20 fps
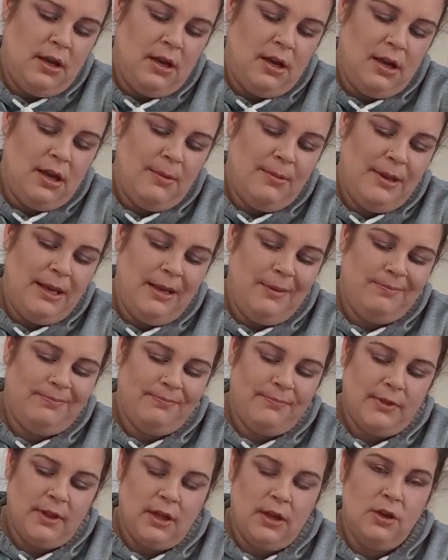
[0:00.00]
I
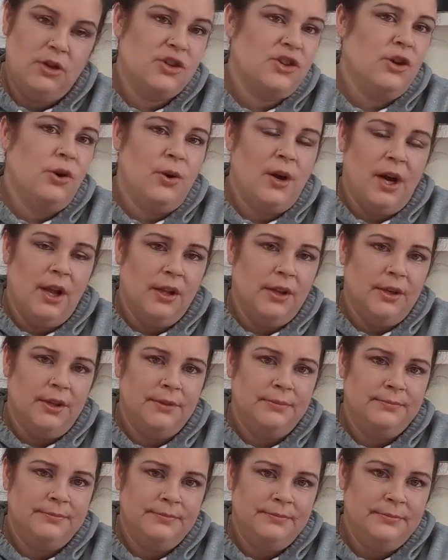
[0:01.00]
mean, there's no
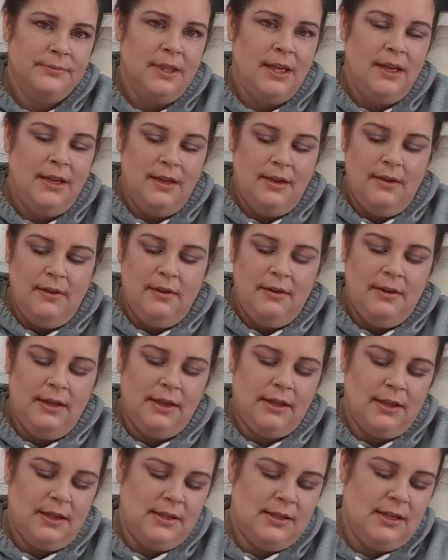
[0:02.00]
color.
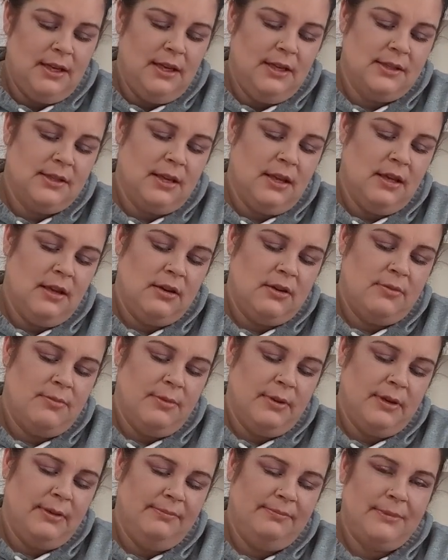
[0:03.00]
Like, they say it's colored,
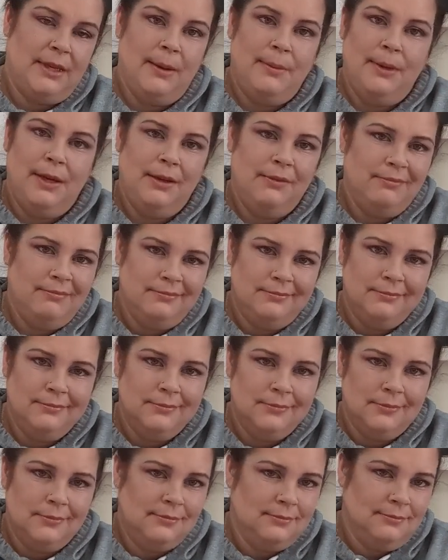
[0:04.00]
but, I mean,
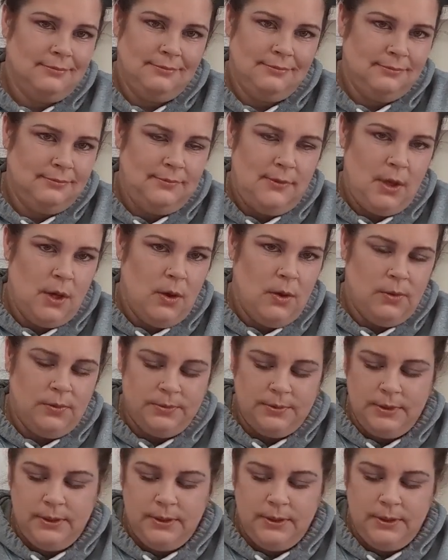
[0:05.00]
no.